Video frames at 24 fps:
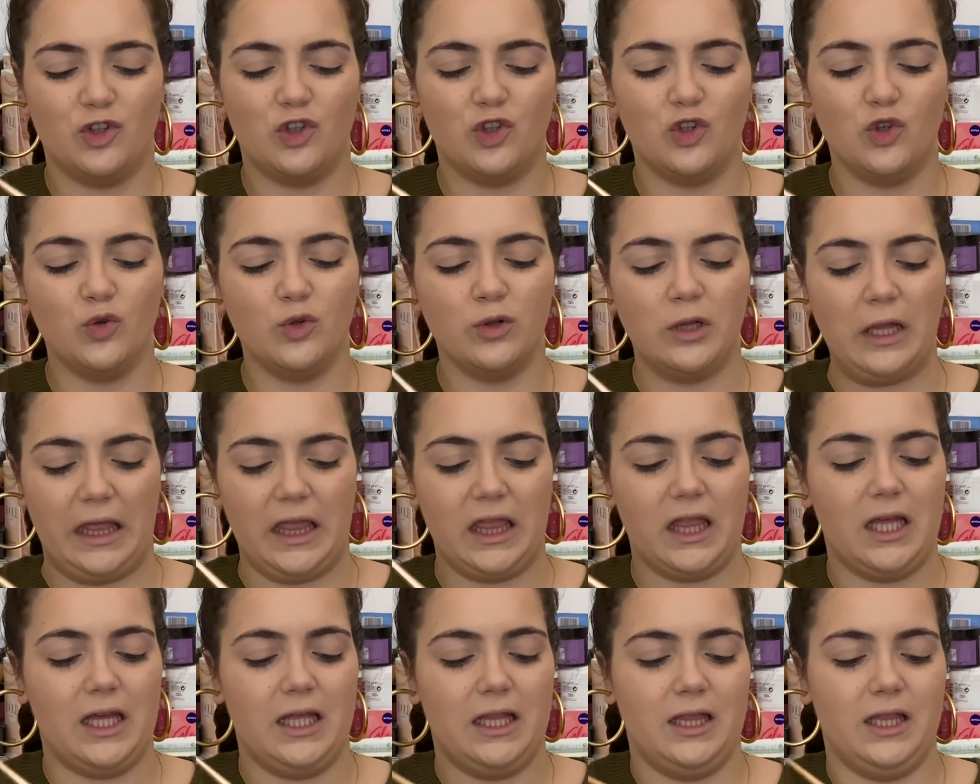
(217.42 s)

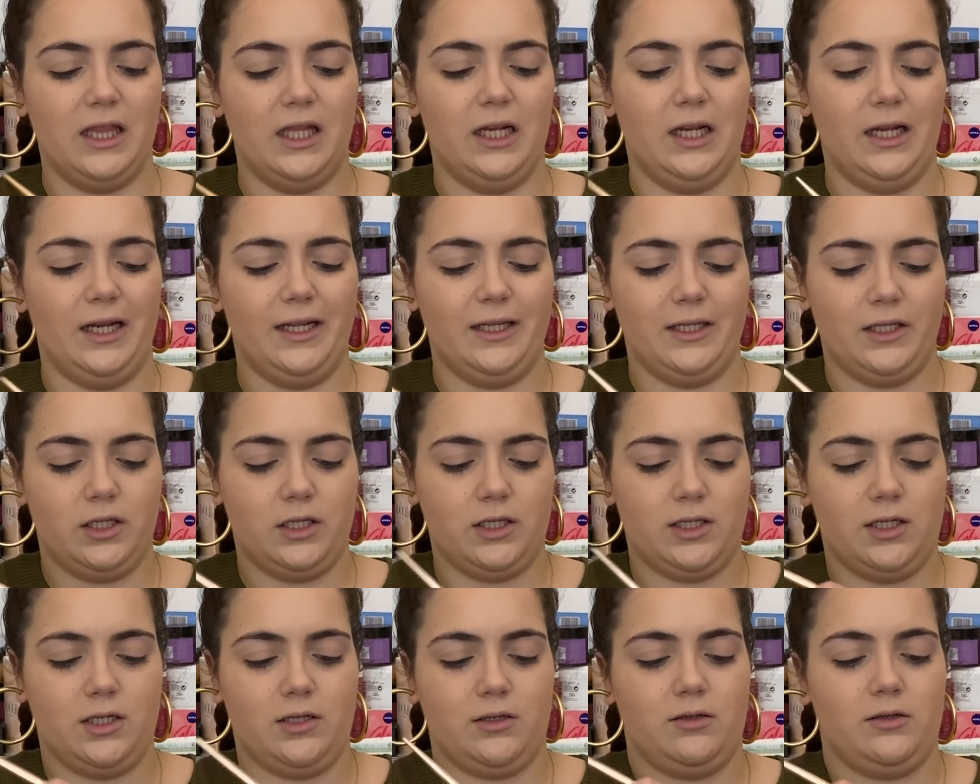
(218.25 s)
Dulce de
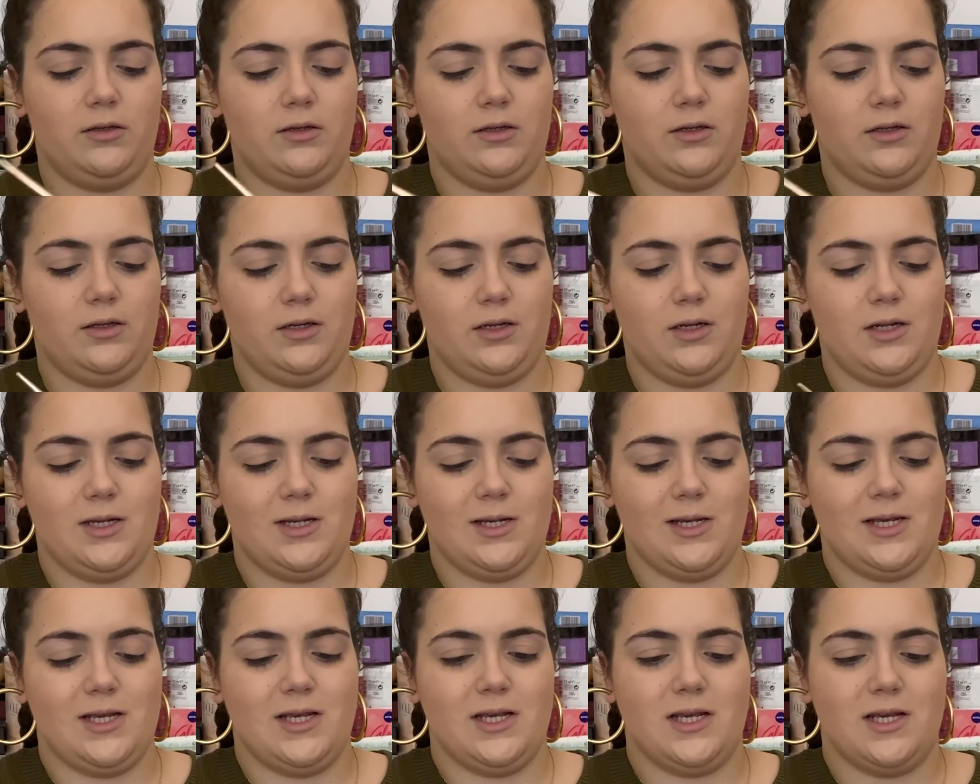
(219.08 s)
Leche.
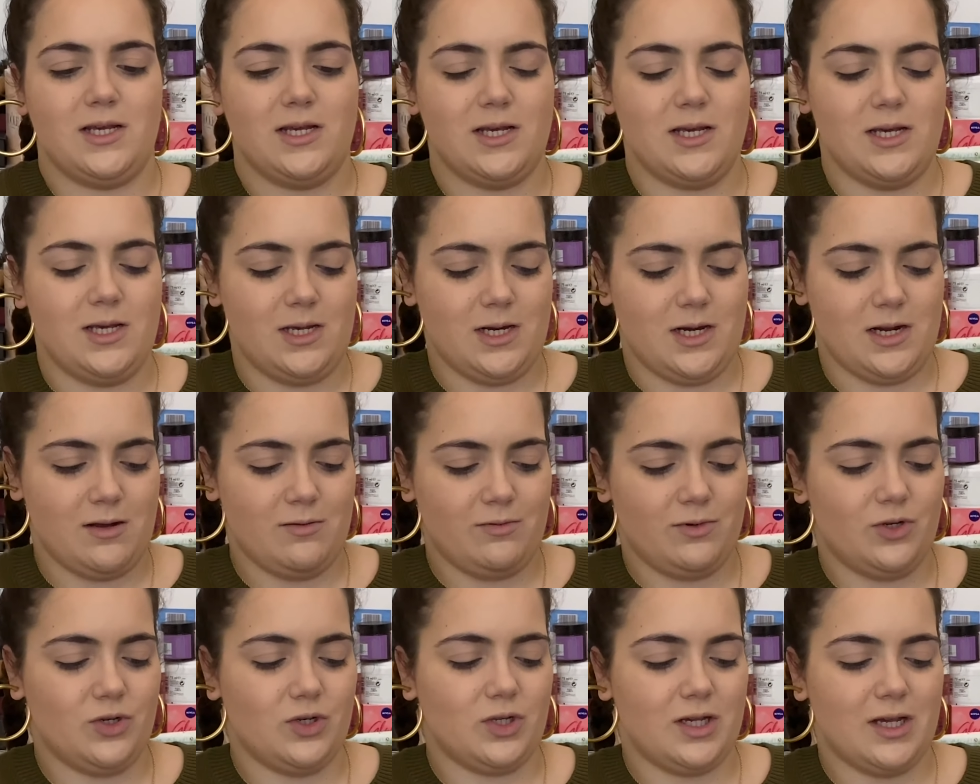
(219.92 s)
And I'm
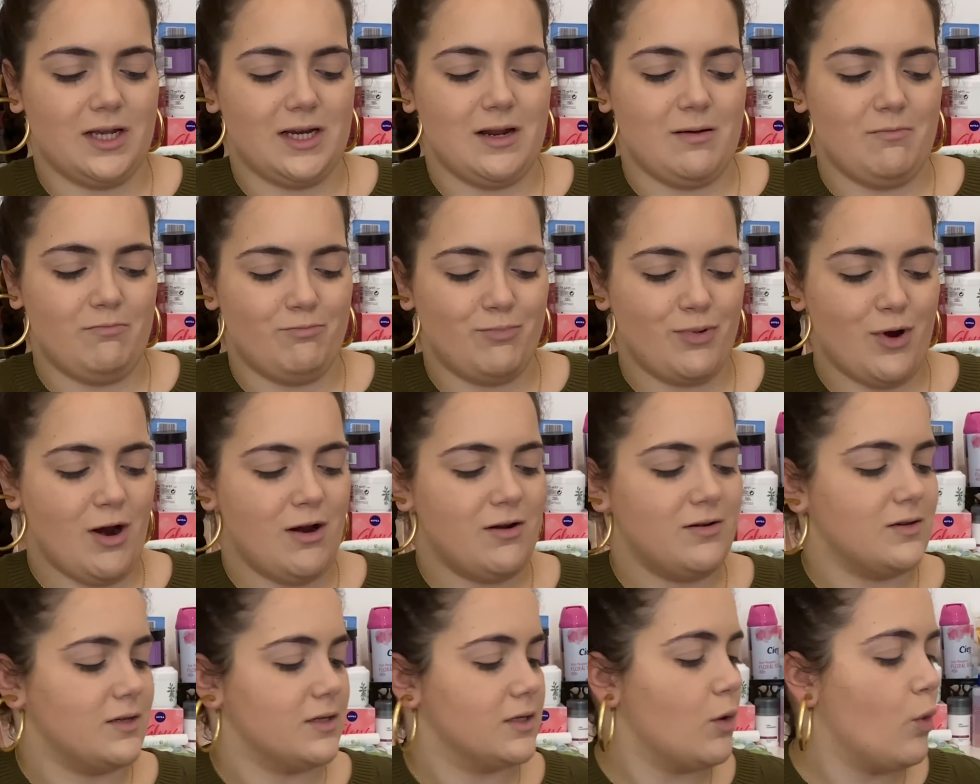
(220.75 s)
just gonna
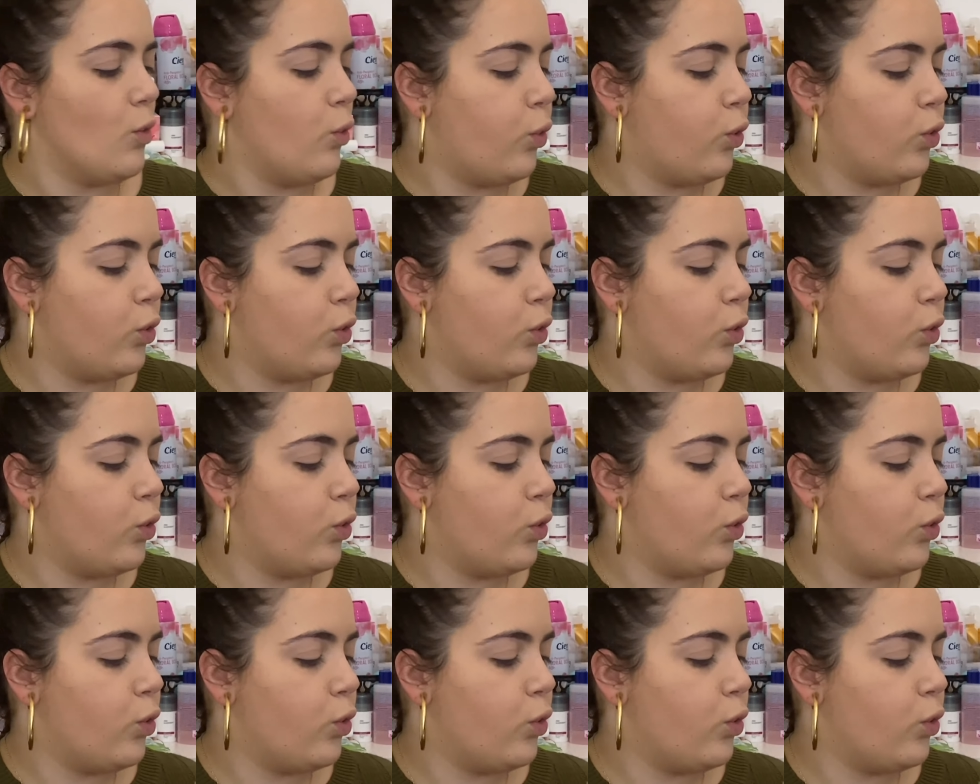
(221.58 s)
bronze.